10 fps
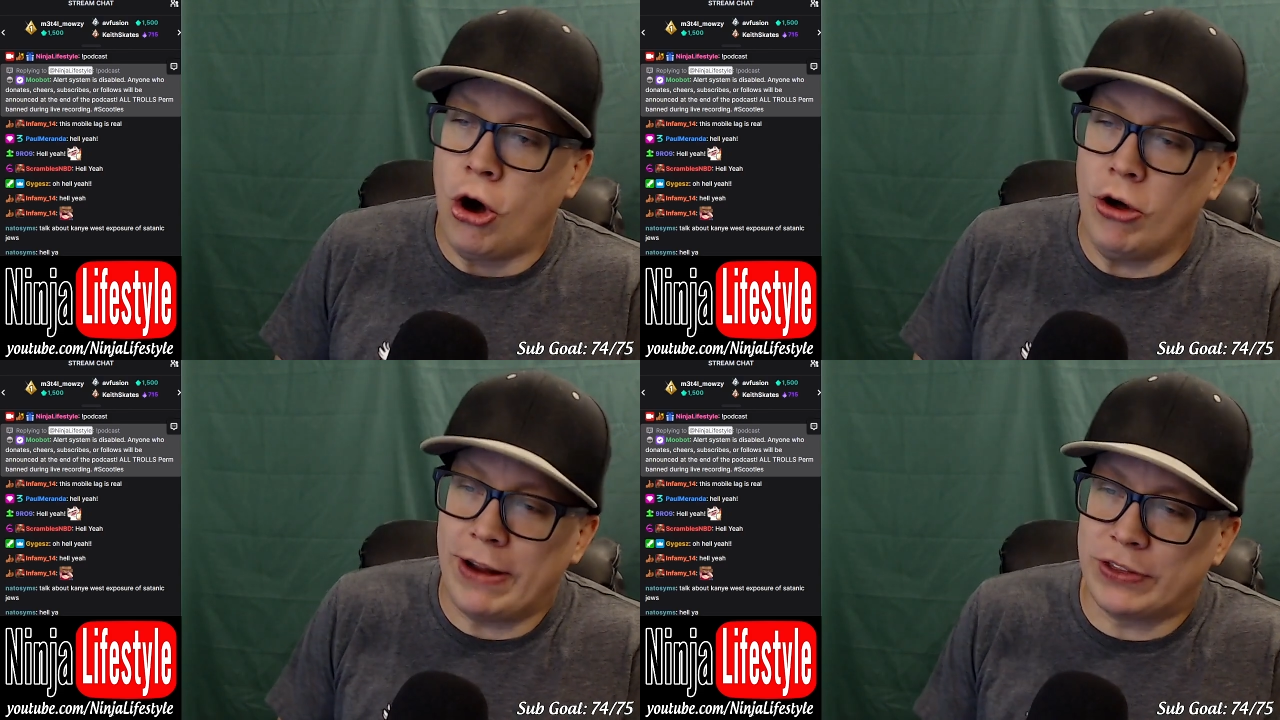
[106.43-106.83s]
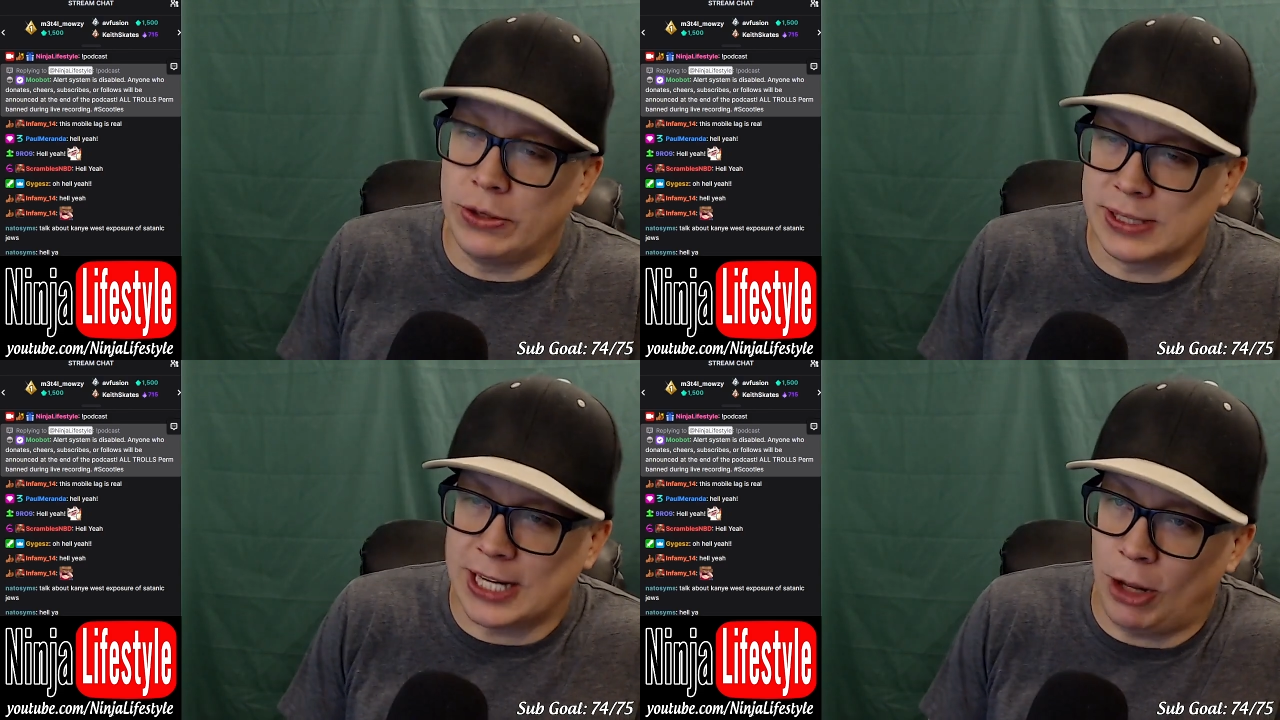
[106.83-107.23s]
All you have to
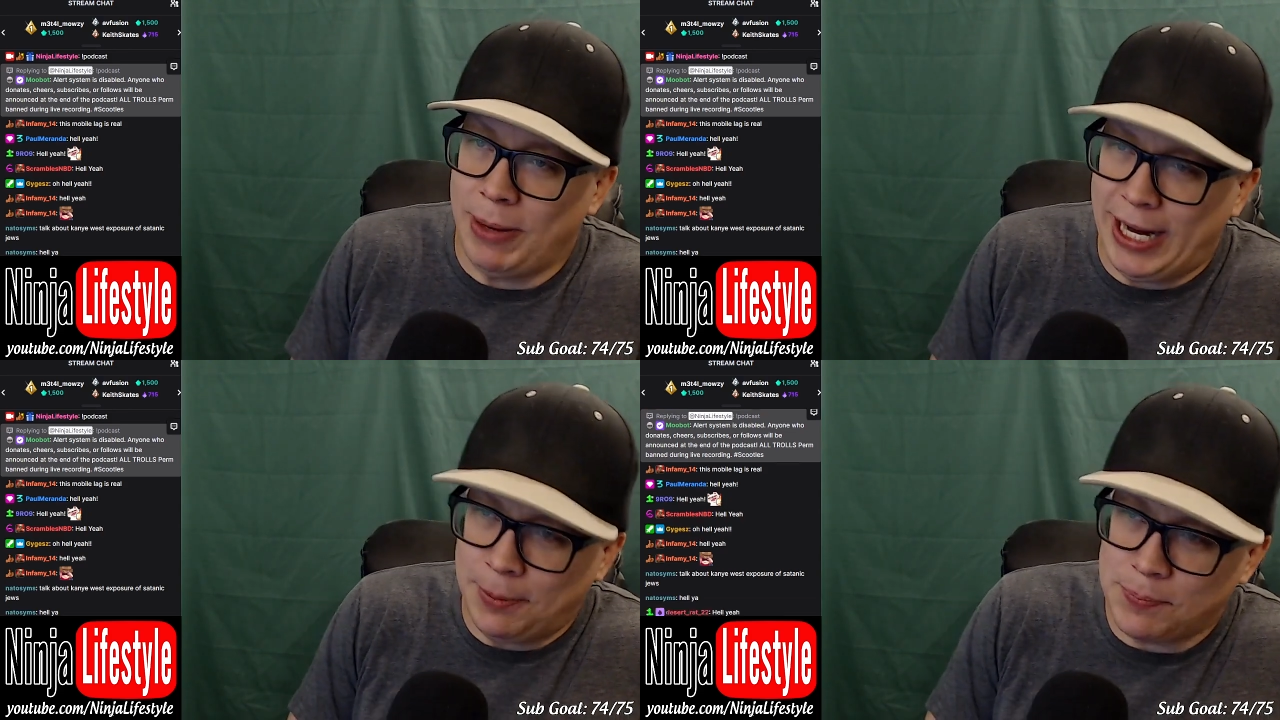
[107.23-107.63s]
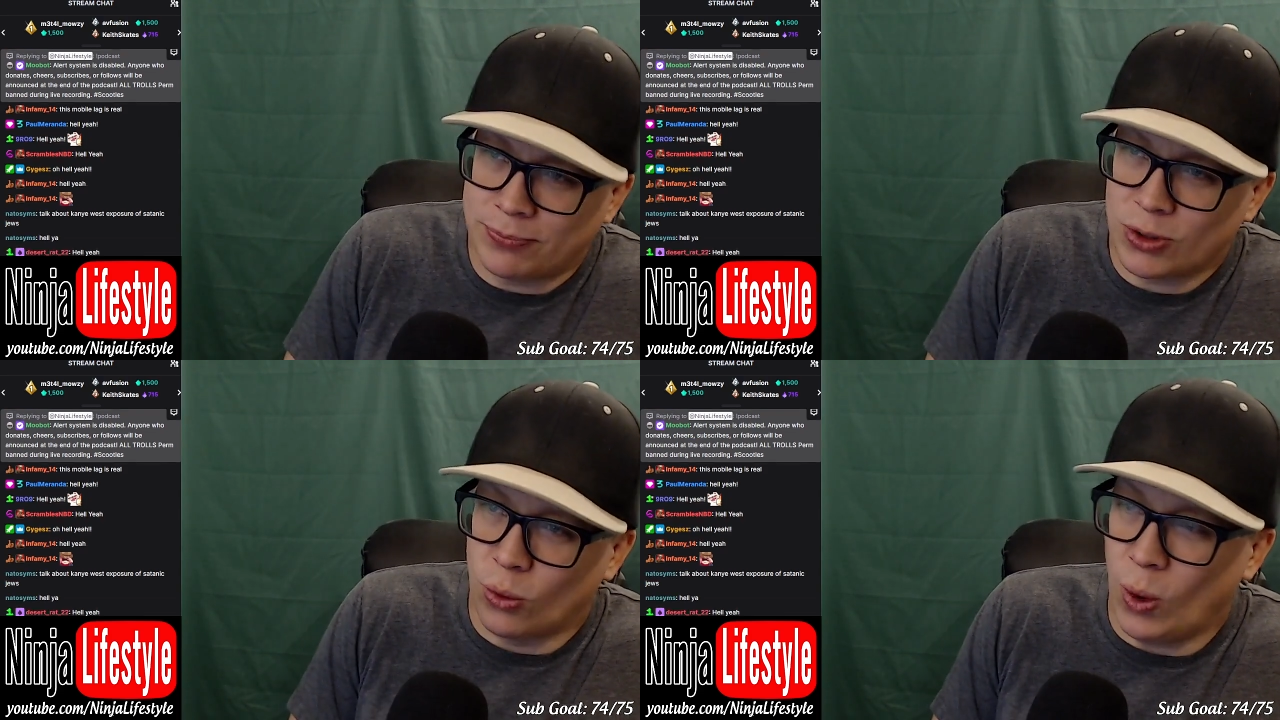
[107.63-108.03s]
do is tell me
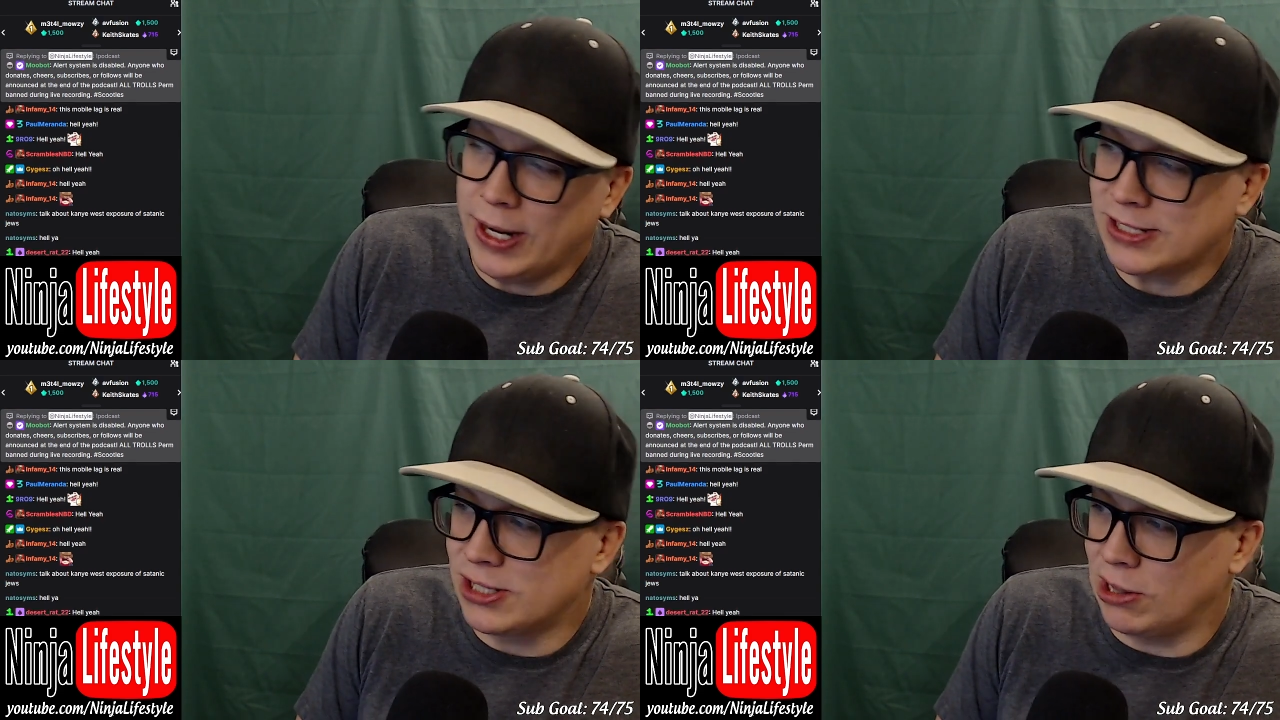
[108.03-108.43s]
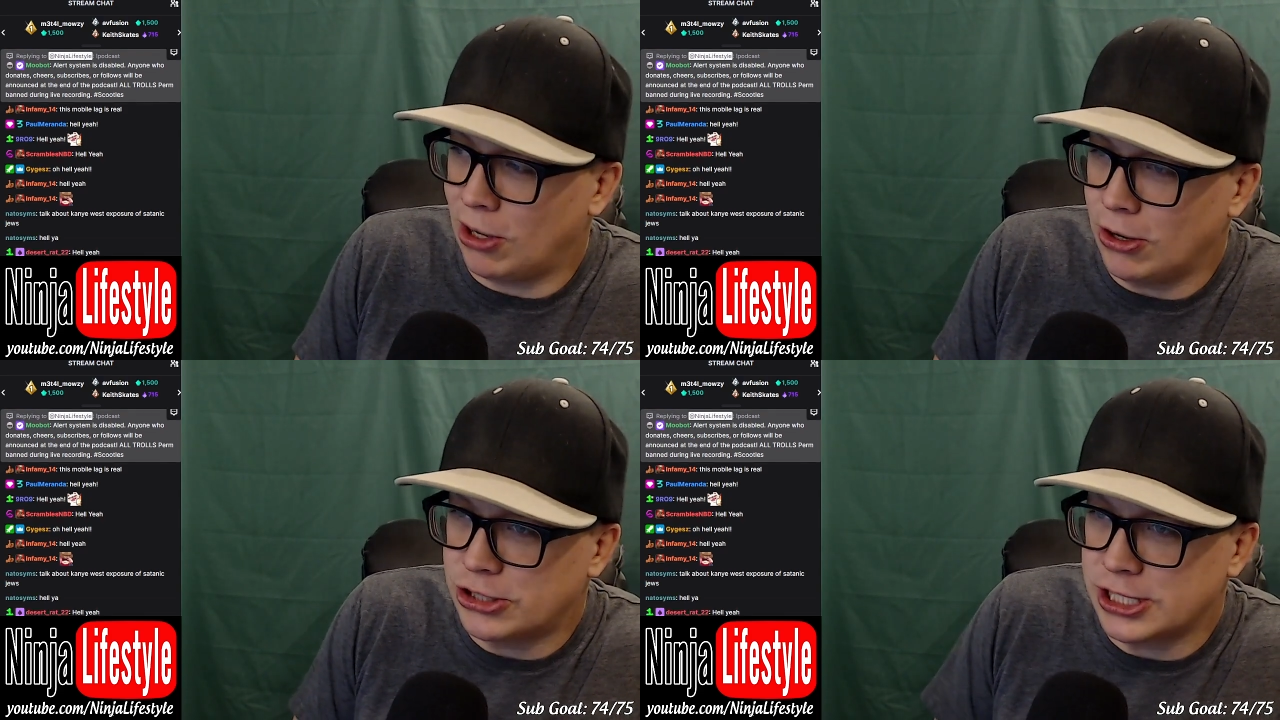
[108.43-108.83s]
what is the
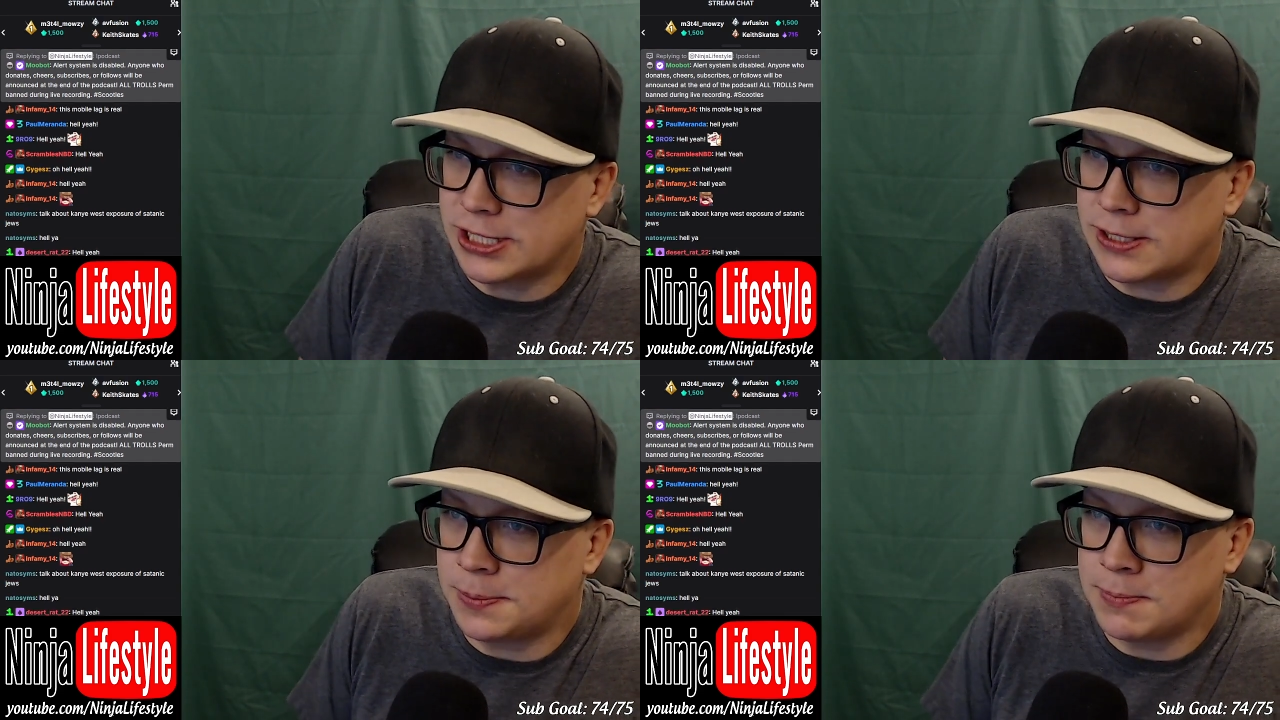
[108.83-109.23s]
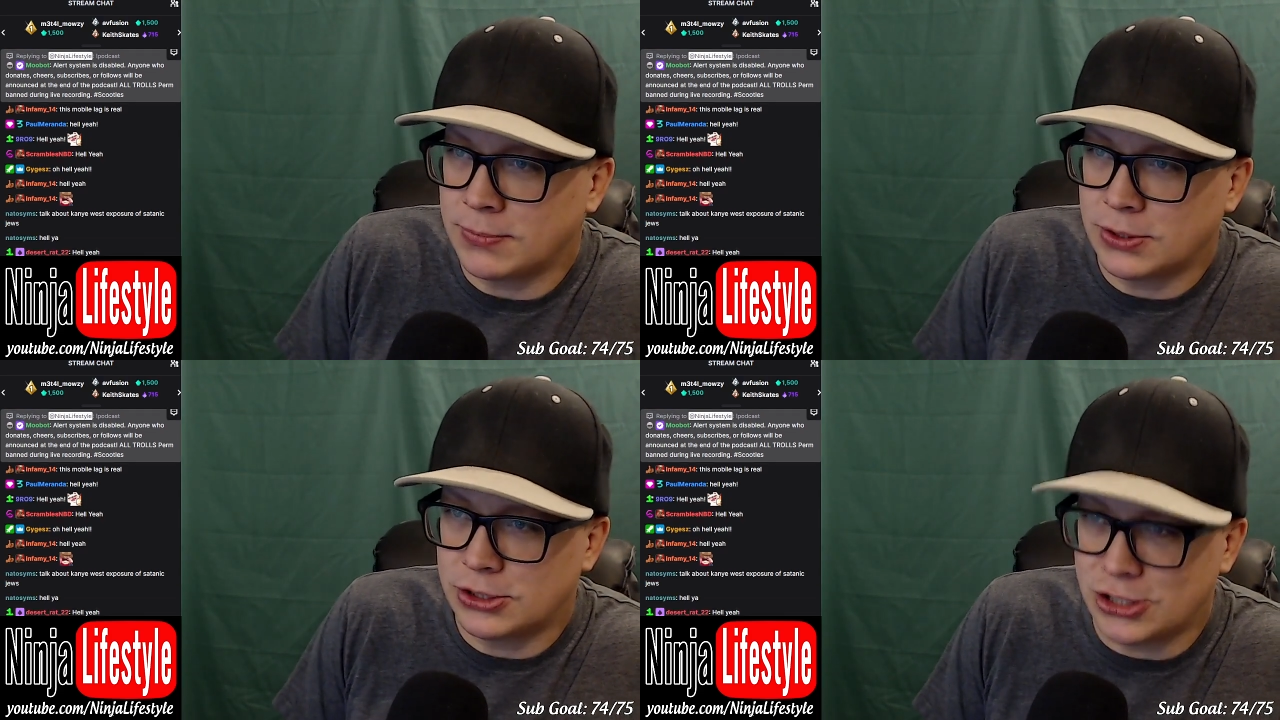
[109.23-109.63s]
largest
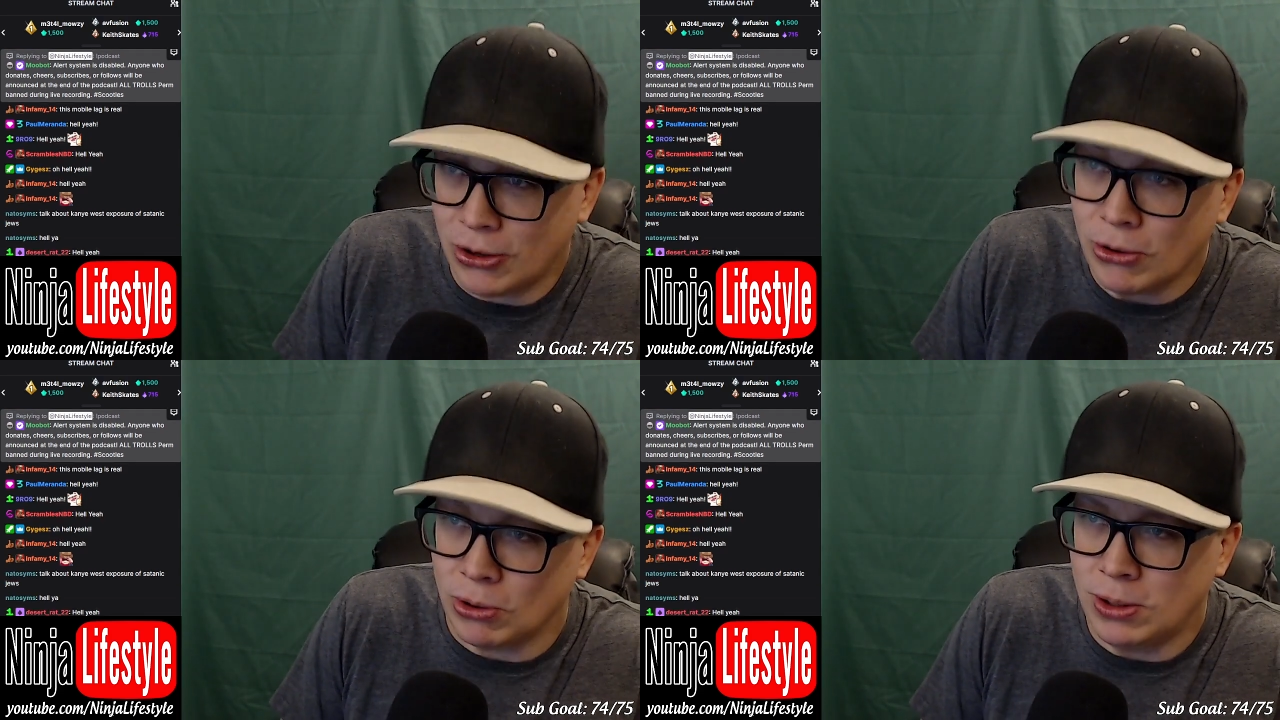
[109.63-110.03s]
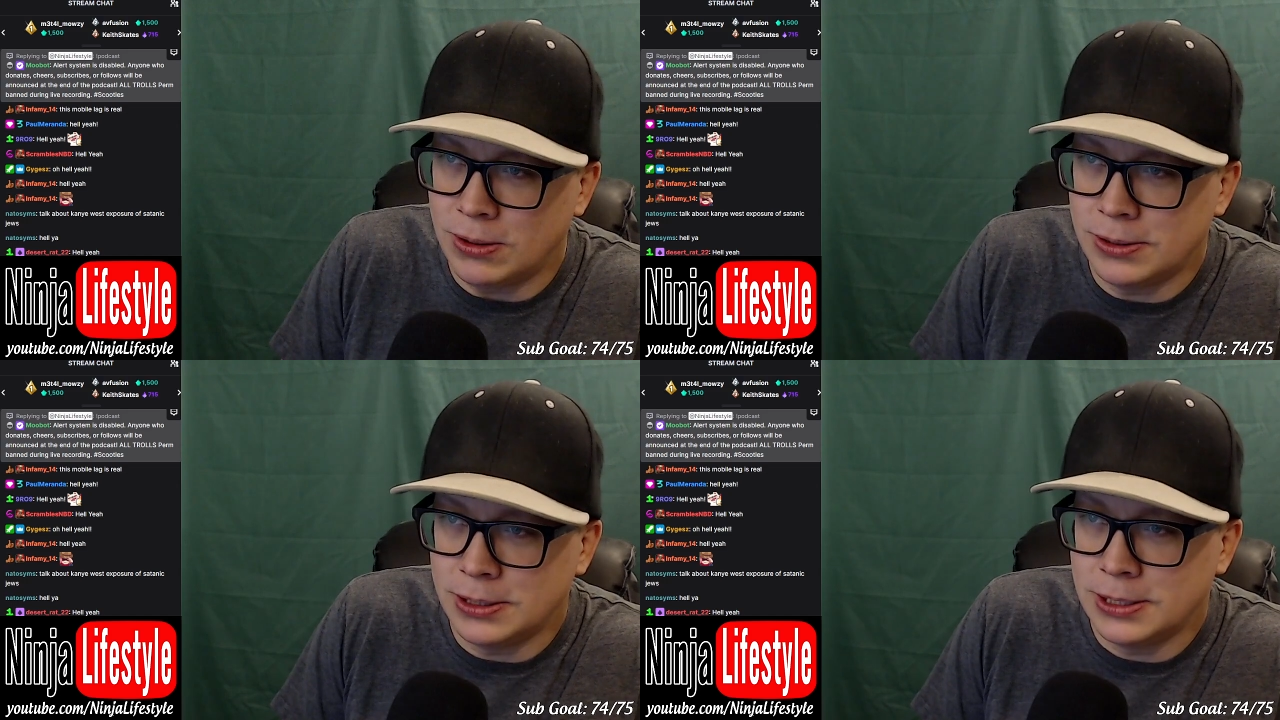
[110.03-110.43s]
turtle